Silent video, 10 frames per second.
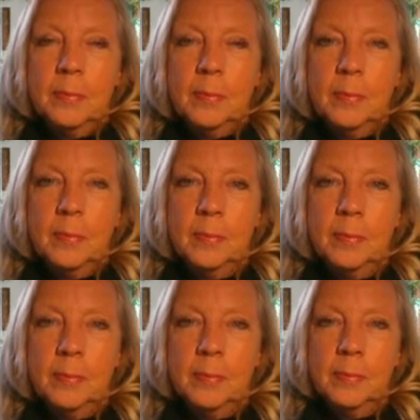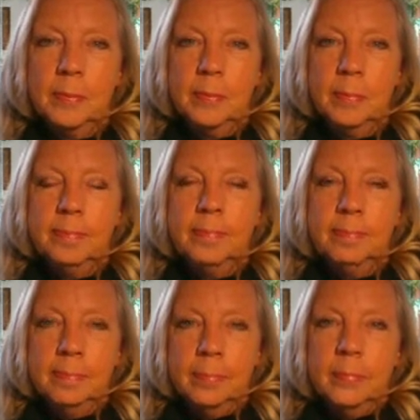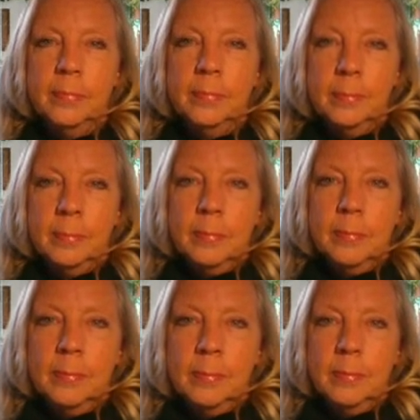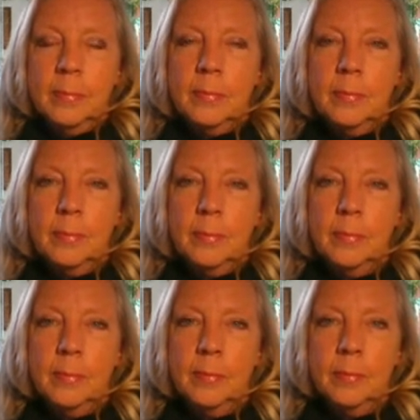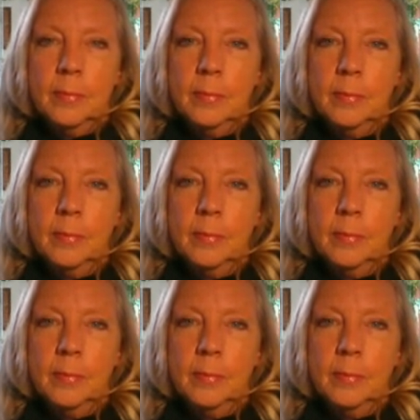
[no speech]